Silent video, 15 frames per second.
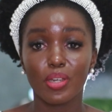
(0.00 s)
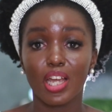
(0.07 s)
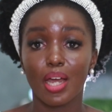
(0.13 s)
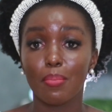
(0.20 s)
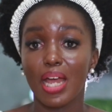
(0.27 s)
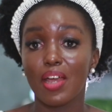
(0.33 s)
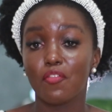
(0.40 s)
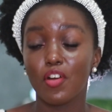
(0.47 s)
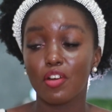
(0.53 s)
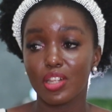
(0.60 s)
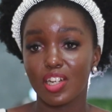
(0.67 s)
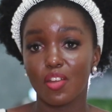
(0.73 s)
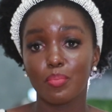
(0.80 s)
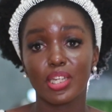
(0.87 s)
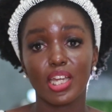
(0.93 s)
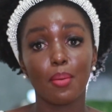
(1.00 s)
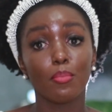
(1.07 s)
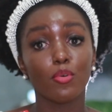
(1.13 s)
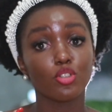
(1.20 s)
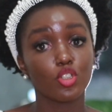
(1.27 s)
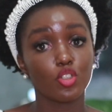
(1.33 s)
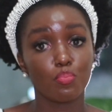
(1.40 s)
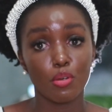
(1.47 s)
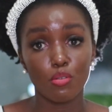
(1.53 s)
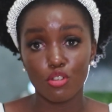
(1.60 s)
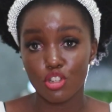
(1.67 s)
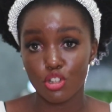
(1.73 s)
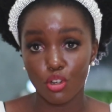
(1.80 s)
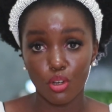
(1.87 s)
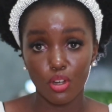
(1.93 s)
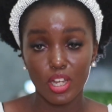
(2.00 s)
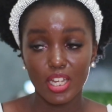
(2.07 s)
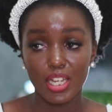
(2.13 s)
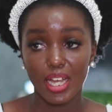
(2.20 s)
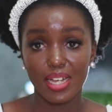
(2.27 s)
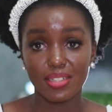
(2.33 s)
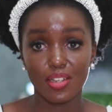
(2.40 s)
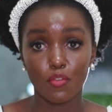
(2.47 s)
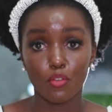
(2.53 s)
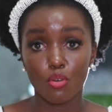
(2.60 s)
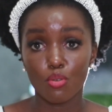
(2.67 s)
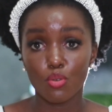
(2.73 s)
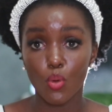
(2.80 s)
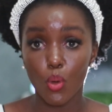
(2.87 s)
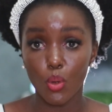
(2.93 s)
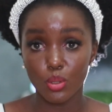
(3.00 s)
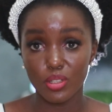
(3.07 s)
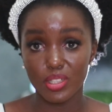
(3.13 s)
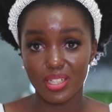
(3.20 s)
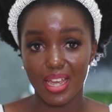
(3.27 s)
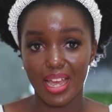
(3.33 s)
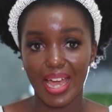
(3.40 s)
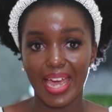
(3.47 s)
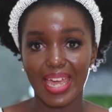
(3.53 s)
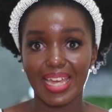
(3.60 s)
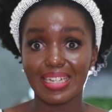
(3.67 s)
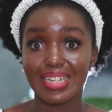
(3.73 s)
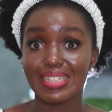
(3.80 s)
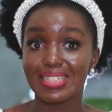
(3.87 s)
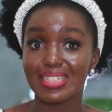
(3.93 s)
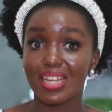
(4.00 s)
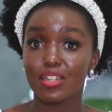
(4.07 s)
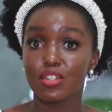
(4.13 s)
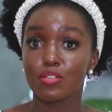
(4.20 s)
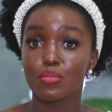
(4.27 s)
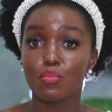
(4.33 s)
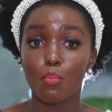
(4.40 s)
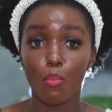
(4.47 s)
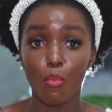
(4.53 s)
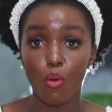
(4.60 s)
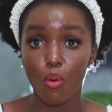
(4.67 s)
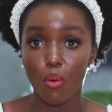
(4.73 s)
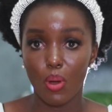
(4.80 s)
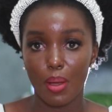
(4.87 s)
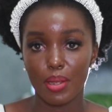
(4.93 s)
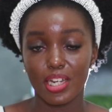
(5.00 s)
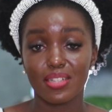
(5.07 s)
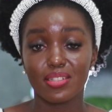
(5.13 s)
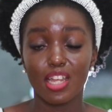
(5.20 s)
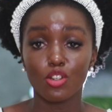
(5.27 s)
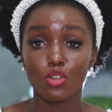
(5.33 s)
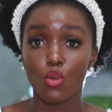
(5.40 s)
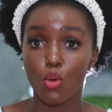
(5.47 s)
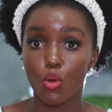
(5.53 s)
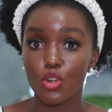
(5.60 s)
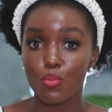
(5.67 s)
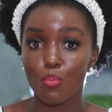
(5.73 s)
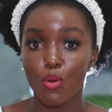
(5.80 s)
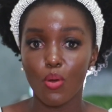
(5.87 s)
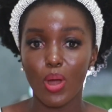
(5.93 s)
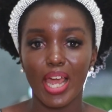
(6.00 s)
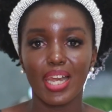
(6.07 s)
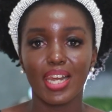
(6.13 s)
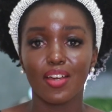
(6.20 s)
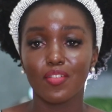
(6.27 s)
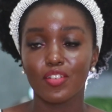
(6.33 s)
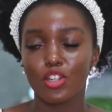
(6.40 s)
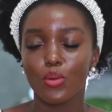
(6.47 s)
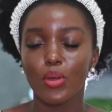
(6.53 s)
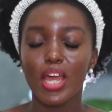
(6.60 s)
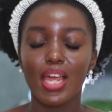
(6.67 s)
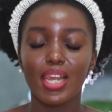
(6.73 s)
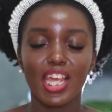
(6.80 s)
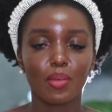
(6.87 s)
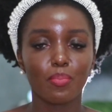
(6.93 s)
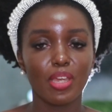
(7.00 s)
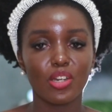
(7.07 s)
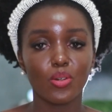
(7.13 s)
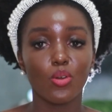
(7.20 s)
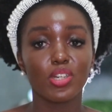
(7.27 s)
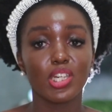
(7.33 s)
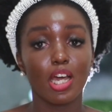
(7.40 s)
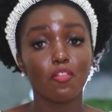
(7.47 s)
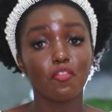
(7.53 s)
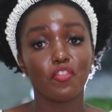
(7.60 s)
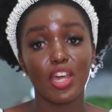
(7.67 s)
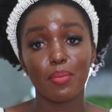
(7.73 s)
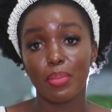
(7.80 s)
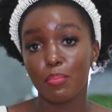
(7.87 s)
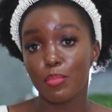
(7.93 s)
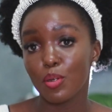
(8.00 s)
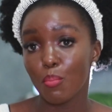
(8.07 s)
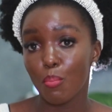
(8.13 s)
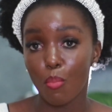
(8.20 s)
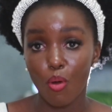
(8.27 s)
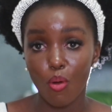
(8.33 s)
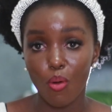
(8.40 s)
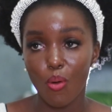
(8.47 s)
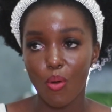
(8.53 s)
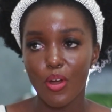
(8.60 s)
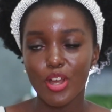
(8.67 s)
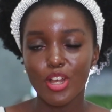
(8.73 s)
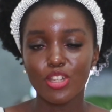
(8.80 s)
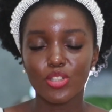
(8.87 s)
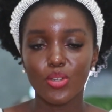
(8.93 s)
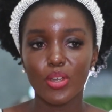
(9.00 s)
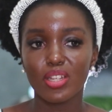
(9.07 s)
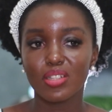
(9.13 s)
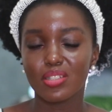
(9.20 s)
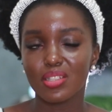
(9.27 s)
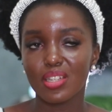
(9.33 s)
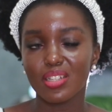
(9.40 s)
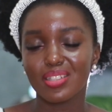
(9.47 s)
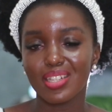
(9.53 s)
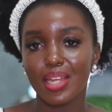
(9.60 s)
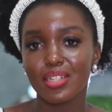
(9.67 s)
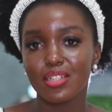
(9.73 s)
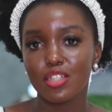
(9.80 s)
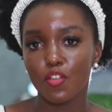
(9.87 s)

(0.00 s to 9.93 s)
I found that I've become more spiritual as I've grown older. I understand more, I understand God more. I love, like, me and God now vibe a bit more. So it's a